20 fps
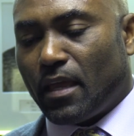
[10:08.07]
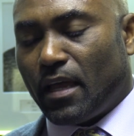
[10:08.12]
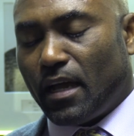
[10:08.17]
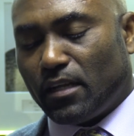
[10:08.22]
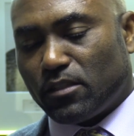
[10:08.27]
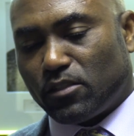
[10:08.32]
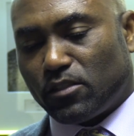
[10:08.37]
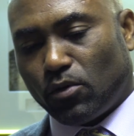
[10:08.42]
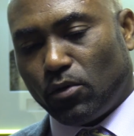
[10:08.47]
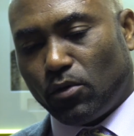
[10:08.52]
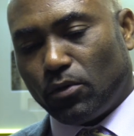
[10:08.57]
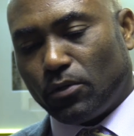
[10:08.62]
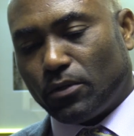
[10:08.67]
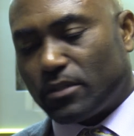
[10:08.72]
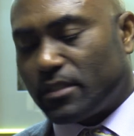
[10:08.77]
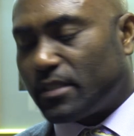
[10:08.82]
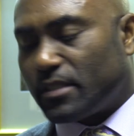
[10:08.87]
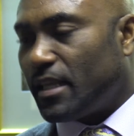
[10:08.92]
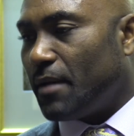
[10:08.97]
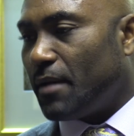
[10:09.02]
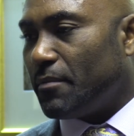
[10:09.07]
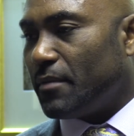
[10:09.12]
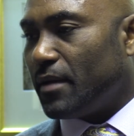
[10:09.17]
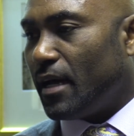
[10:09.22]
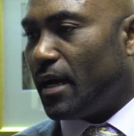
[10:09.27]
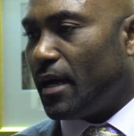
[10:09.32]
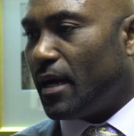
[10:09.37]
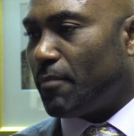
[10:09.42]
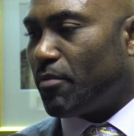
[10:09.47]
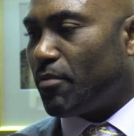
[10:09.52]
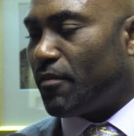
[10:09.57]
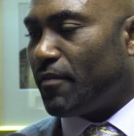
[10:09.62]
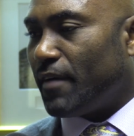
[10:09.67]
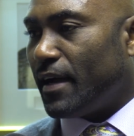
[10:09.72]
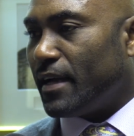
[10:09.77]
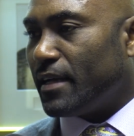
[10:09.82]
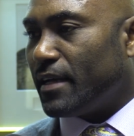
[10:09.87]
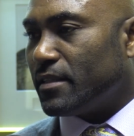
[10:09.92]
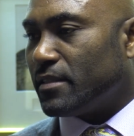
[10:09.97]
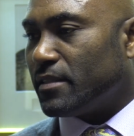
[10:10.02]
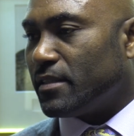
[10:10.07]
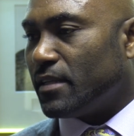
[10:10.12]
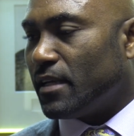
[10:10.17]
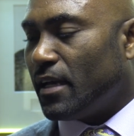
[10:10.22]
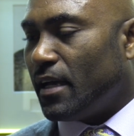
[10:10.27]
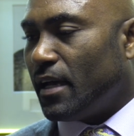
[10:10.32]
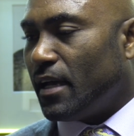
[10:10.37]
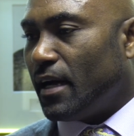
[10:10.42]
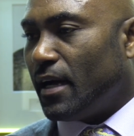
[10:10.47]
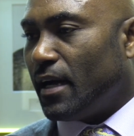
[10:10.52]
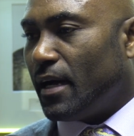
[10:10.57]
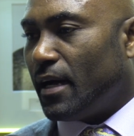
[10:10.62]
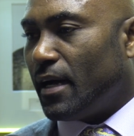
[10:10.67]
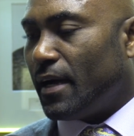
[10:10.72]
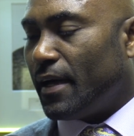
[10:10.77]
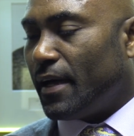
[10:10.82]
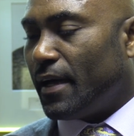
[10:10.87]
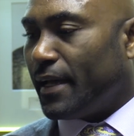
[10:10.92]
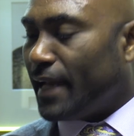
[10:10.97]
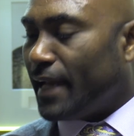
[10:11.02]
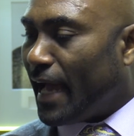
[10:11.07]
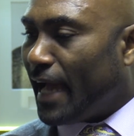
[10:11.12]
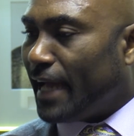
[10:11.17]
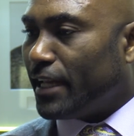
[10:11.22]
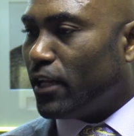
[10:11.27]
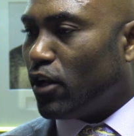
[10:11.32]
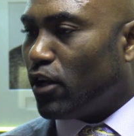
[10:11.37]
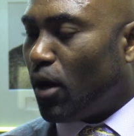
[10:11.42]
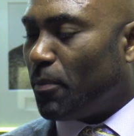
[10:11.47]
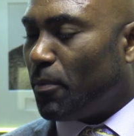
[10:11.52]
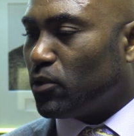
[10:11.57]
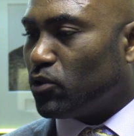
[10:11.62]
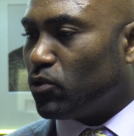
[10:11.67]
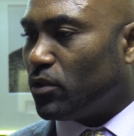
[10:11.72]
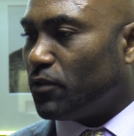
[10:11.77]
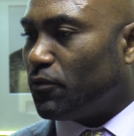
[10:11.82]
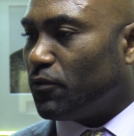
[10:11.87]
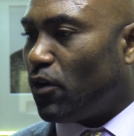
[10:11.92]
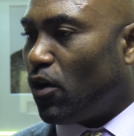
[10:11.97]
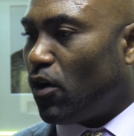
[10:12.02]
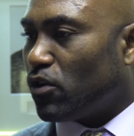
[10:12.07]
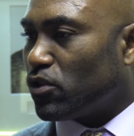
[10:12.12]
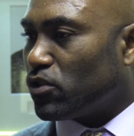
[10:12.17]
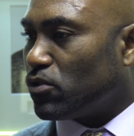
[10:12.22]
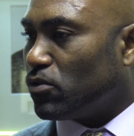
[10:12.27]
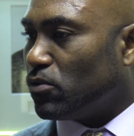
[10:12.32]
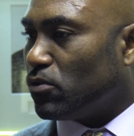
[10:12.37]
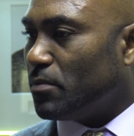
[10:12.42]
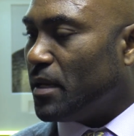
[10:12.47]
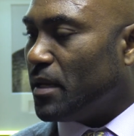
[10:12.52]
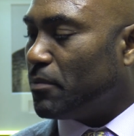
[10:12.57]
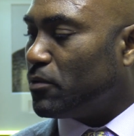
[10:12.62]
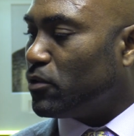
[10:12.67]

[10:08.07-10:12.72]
And so STEM provides an ideal opportunity for us to be